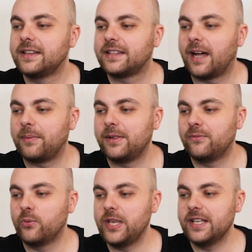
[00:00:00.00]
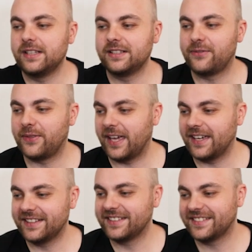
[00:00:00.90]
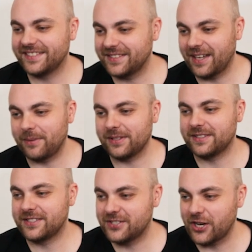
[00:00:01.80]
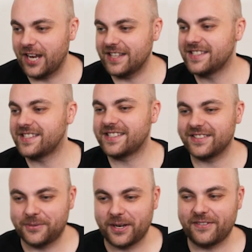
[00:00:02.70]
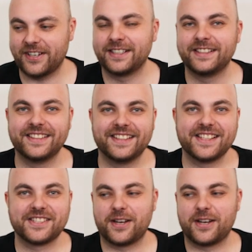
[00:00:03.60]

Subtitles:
wheel thing, double chains, whatever. So